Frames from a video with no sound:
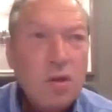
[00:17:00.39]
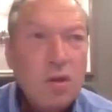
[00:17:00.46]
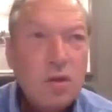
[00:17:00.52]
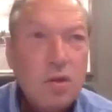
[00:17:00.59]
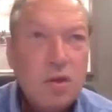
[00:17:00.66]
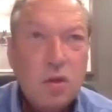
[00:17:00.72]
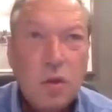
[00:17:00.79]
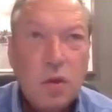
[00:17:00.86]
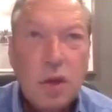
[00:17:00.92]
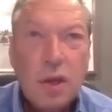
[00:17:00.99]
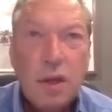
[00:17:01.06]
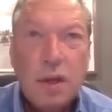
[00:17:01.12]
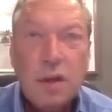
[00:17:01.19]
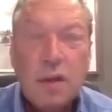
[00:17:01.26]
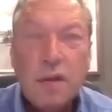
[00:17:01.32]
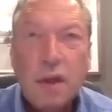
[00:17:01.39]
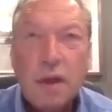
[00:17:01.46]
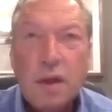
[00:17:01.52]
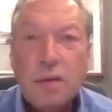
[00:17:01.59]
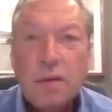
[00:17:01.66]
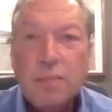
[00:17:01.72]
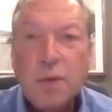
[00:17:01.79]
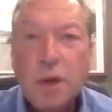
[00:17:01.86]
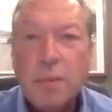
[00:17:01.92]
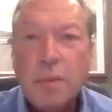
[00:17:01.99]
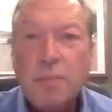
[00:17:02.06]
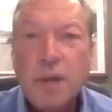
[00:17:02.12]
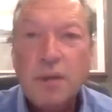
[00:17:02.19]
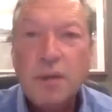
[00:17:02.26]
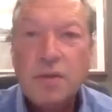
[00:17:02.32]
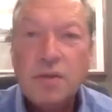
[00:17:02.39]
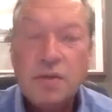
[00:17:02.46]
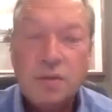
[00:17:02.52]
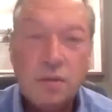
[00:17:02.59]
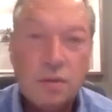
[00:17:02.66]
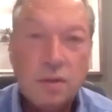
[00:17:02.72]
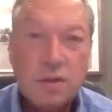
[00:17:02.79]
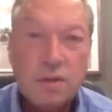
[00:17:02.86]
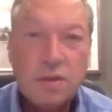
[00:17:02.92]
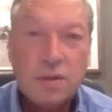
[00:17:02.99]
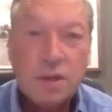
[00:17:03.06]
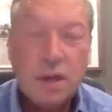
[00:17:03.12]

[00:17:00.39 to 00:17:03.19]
to join Barnum and Bailey's circus